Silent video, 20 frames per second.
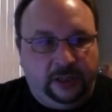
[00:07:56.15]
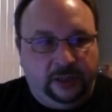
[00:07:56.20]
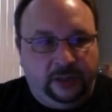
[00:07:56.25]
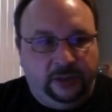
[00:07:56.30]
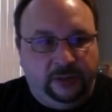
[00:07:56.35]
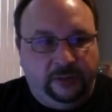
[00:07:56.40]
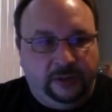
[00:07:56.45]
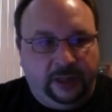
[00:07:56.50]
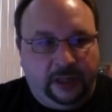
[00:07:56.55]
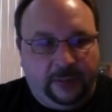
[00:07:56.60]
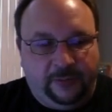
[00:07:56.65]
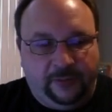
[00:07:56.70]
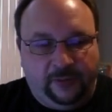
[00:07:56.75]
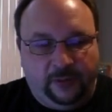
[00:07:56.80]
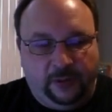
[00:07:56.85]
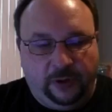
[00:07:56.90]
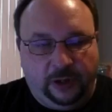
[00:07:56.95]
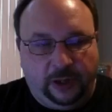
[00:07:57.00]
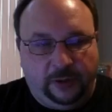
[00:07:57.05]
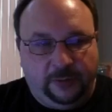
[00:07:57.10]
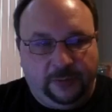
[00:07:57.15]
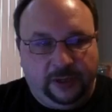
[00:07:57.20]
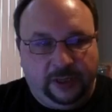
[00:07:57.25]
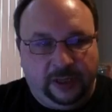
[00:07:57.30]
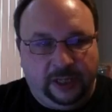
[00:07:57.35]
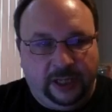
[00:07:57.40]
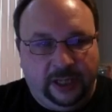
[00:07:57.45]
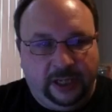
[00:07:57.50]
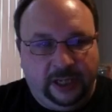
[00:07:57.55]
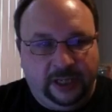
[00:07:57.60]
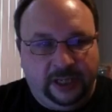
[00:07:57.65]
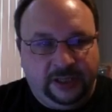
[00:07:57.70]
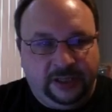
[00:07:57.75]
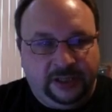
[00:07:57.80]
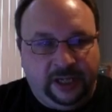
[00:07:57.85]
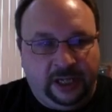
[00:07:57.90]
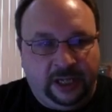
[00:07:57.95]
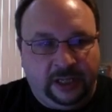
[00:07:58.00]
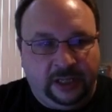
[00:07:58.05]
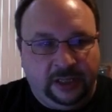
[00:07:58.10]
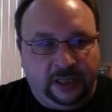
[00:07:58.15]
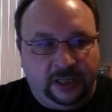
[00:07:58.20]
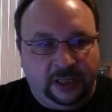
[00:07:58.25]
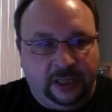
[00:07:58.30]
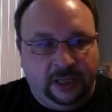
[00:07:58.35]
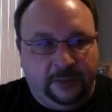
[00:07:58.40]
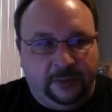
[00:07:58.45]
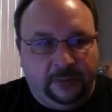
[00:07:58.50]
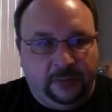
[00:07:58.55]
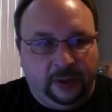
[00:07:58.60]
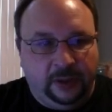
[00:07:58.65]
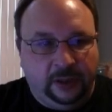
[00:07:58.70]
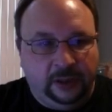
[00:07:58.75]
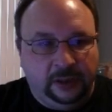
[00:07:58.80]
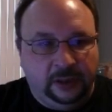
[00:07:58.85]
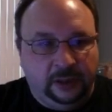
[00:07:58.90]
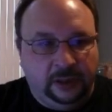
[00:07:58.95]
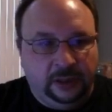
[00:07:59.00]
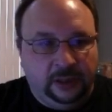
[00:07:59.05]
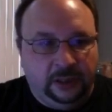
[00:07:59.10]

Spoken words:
doing that before, I'm going to get a second number